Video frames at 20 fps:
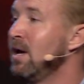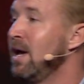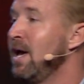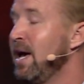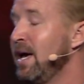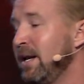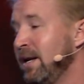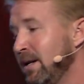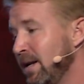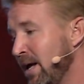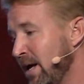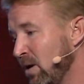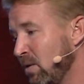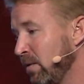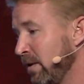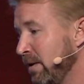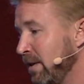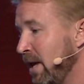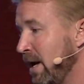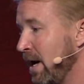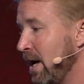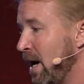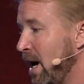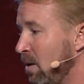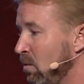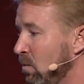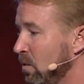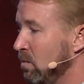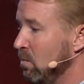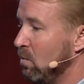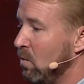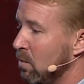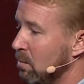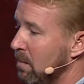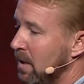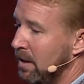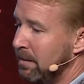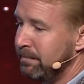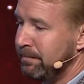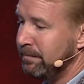And not only that, I wouldn't want
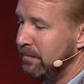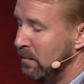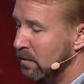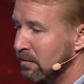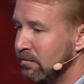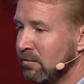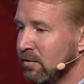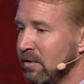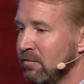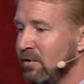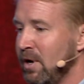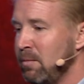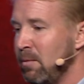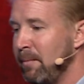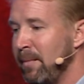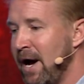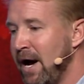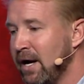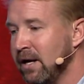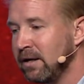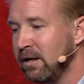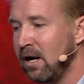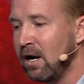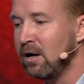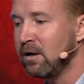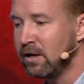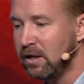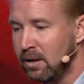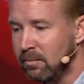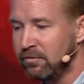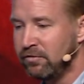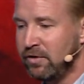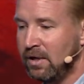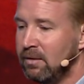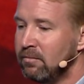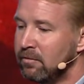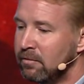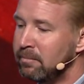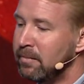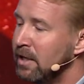my good friend Reba McEntire to get
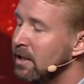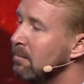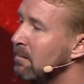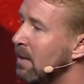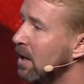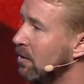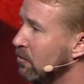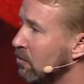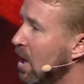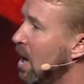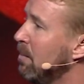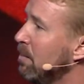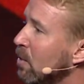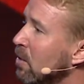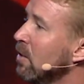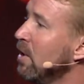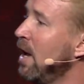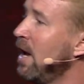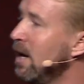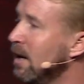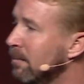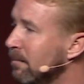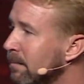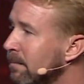upset with me about dropping her name.